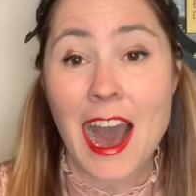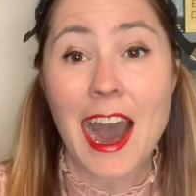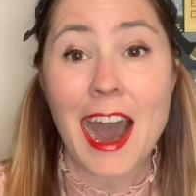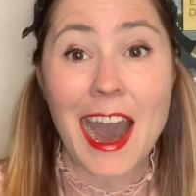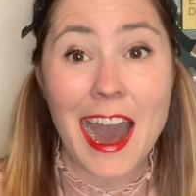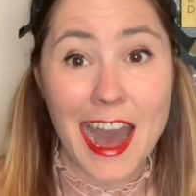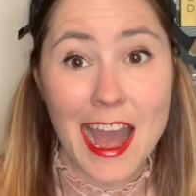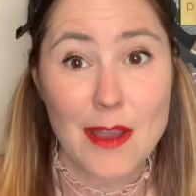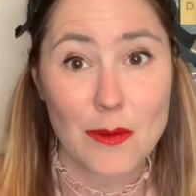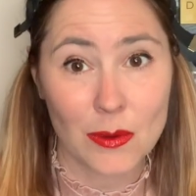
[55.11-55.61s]

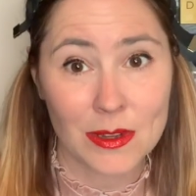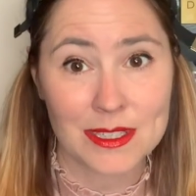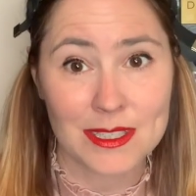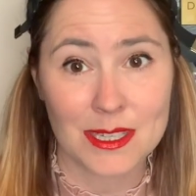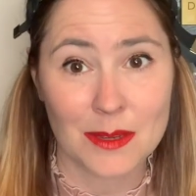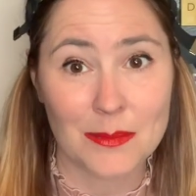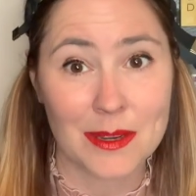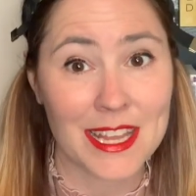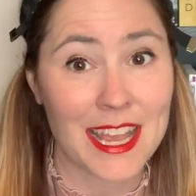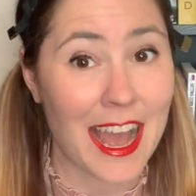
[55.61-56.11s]
I want
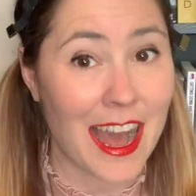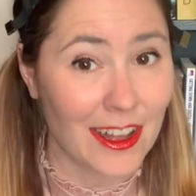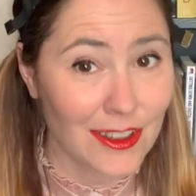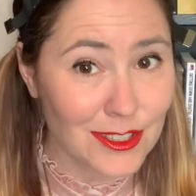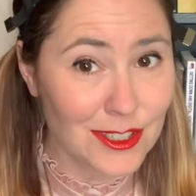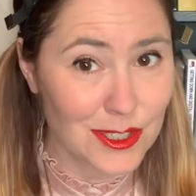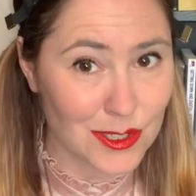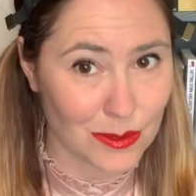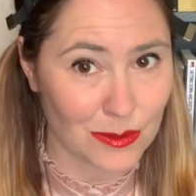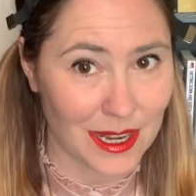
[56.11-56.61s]
somebody
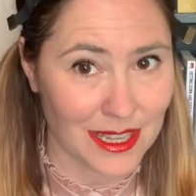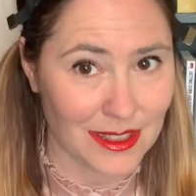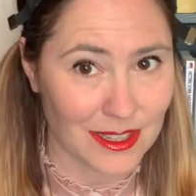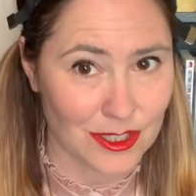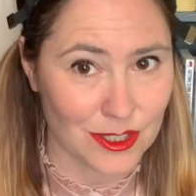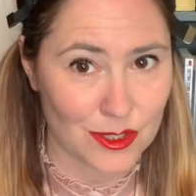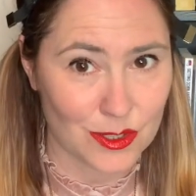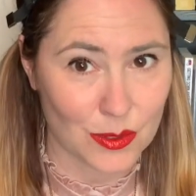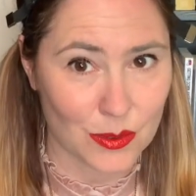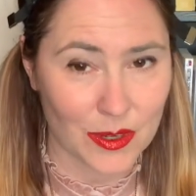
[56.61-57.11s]
else to write this
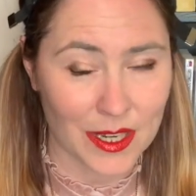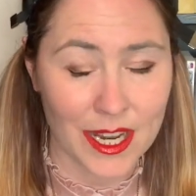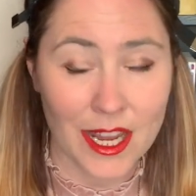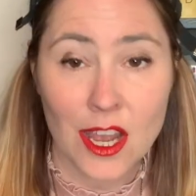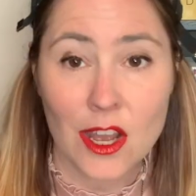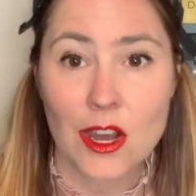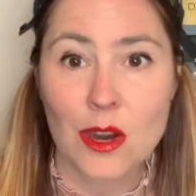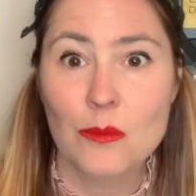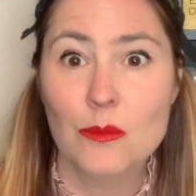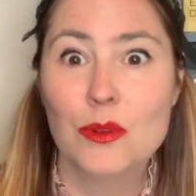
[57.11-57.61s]
story,
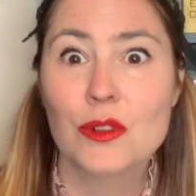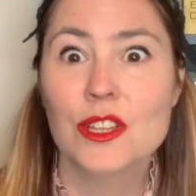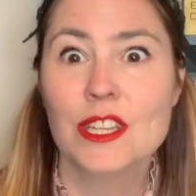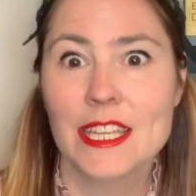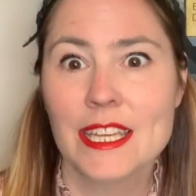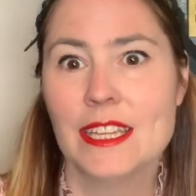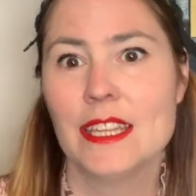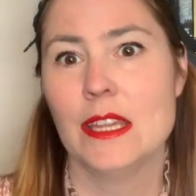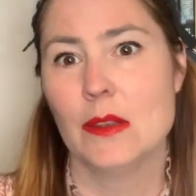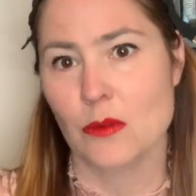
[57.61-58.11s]

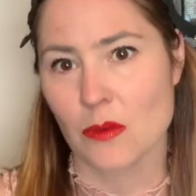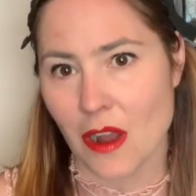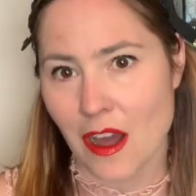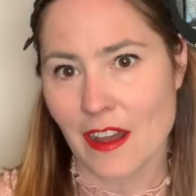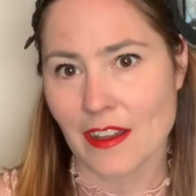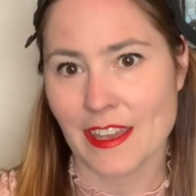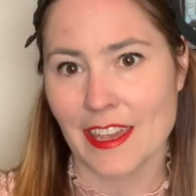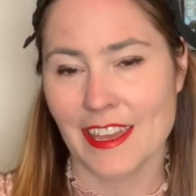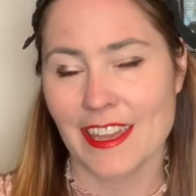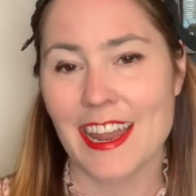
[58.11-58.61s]
completely
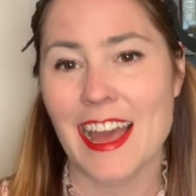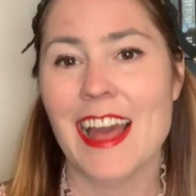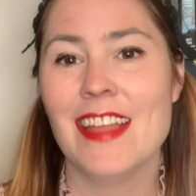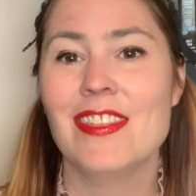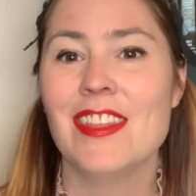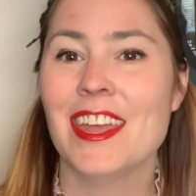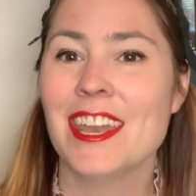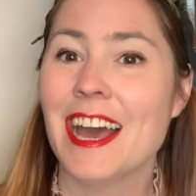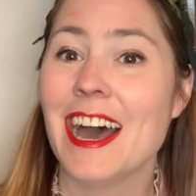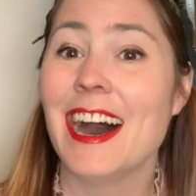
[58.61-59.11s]
rock it, and
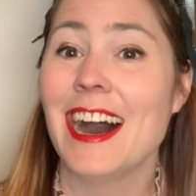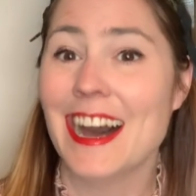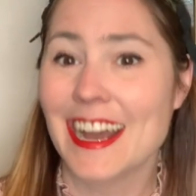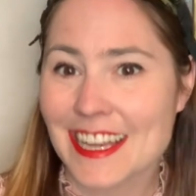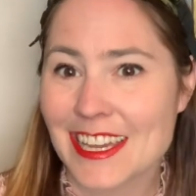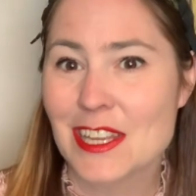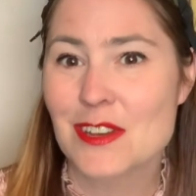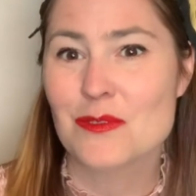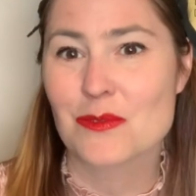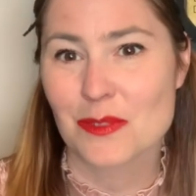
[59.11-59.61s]
then I
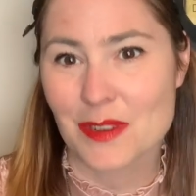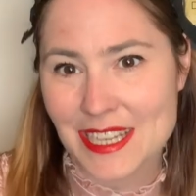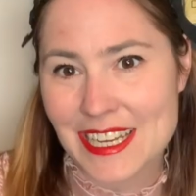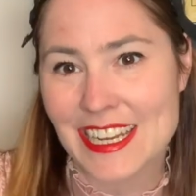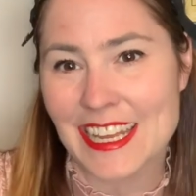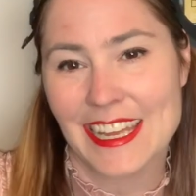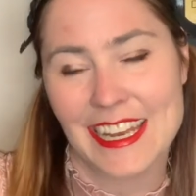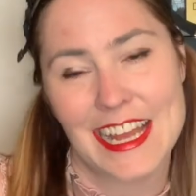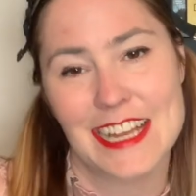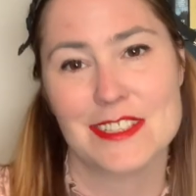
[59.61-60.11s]
can read
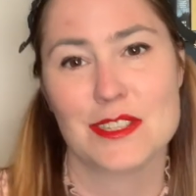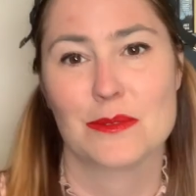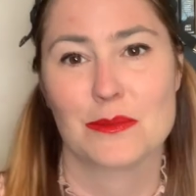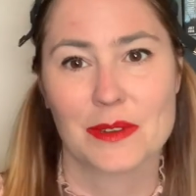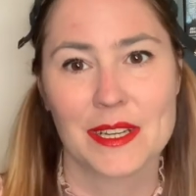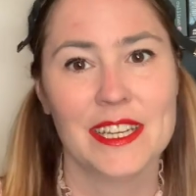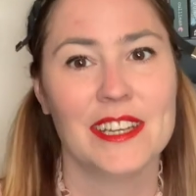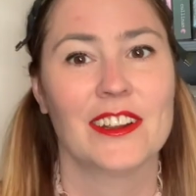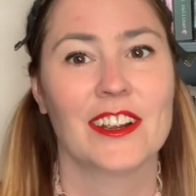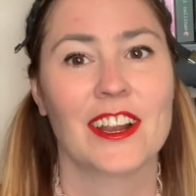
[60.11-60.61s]
it as a
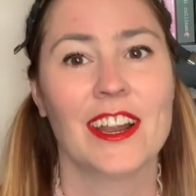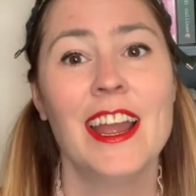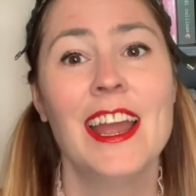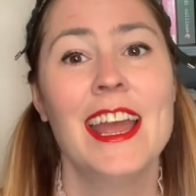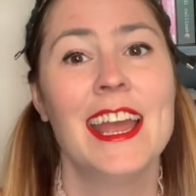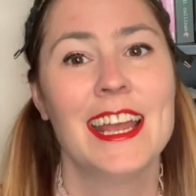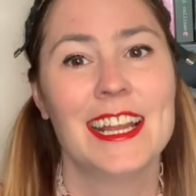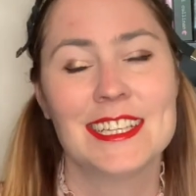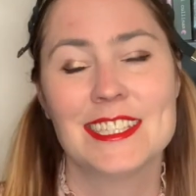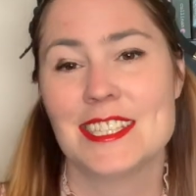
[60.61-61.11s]
reader
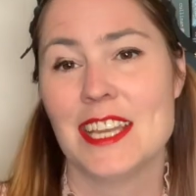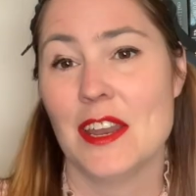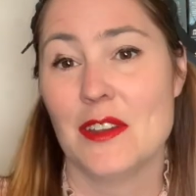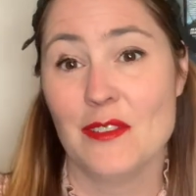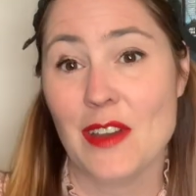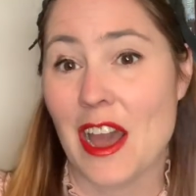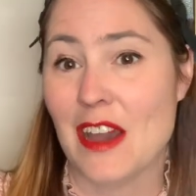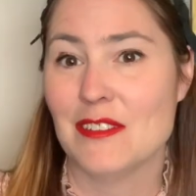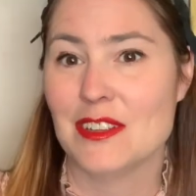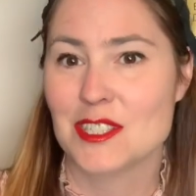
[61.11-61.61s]
instead of
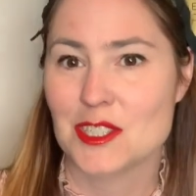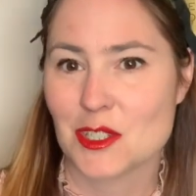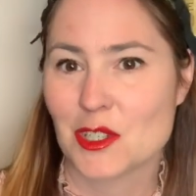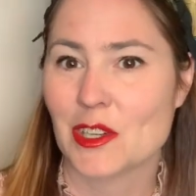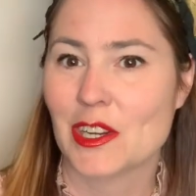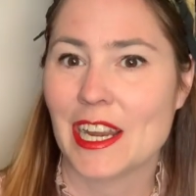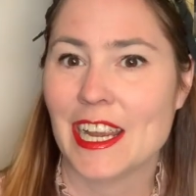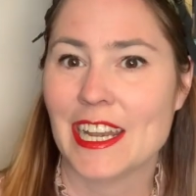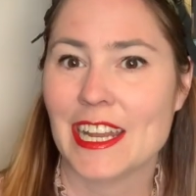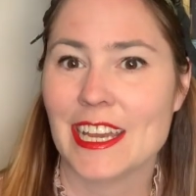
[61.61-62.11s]
having to
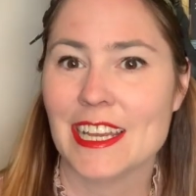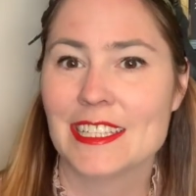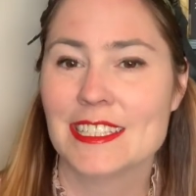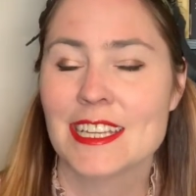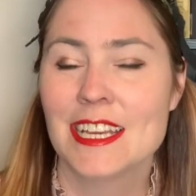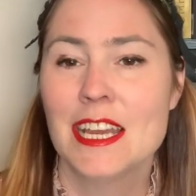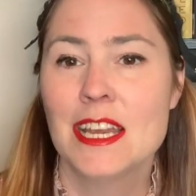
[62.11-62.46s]
create it.